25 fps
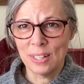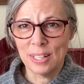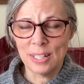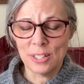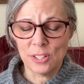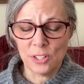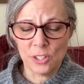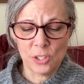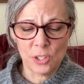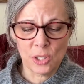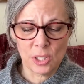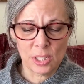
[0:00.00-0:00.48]

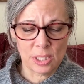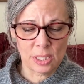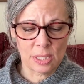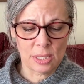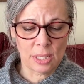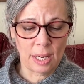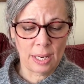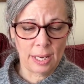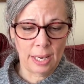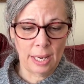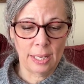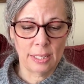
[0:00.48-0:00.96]
It's just,
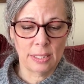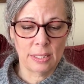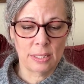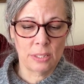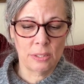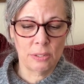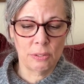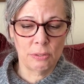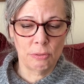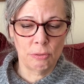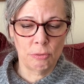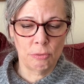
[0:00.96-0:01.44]
I had
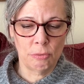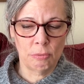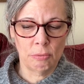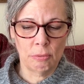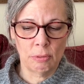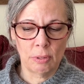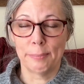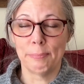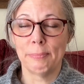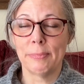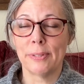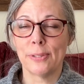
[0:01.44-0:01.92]
to
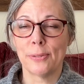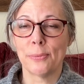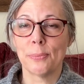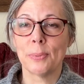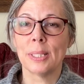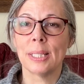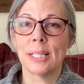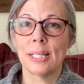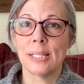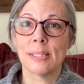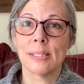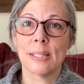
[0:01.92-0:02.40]
come to the
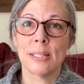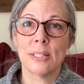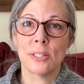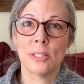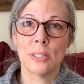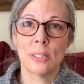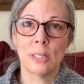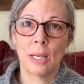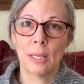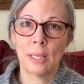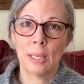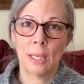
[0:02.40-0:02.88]

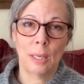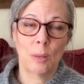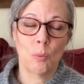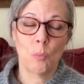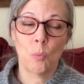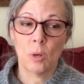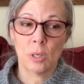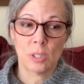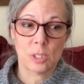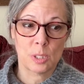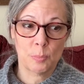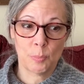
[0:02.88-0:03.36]
realization I can't
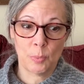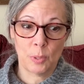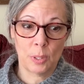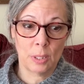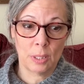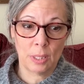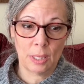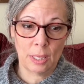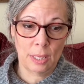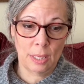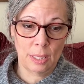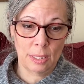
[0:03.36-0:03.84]
watch a
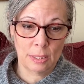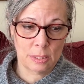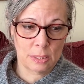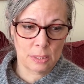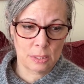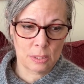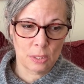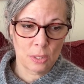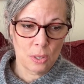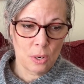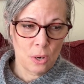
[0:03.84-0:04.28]
podcast